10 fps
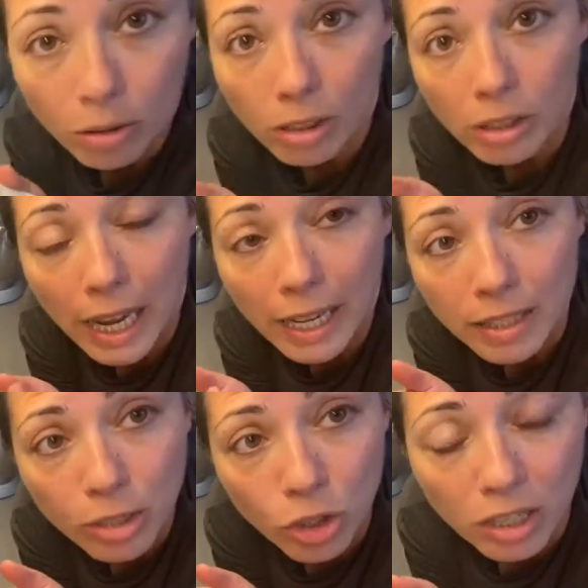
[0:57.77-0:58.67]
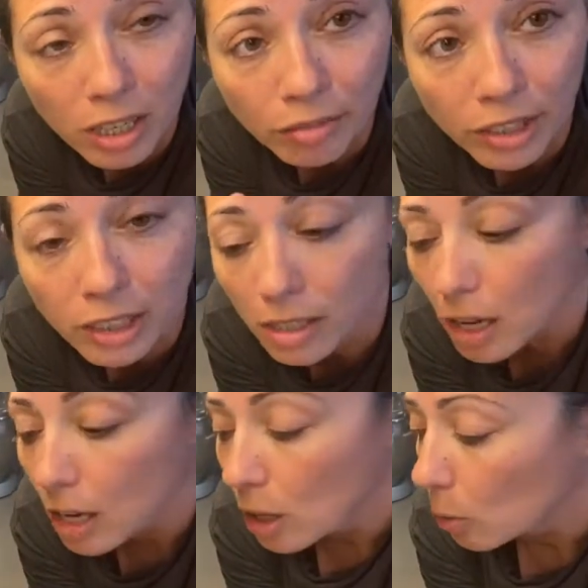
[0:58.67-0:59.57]
or else just cover it
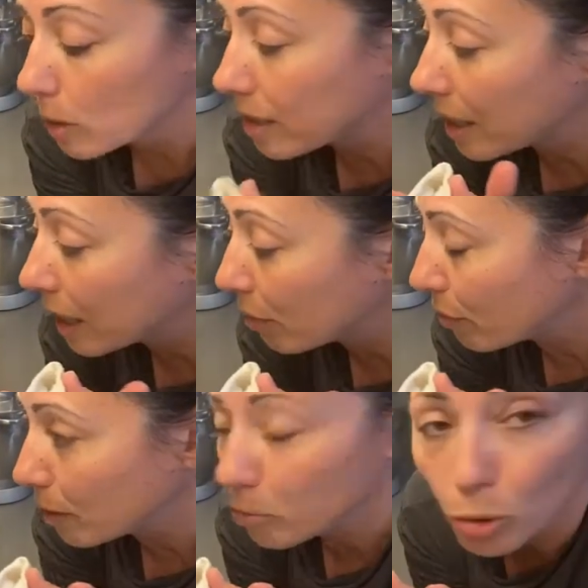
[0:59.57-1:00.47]
with cling film,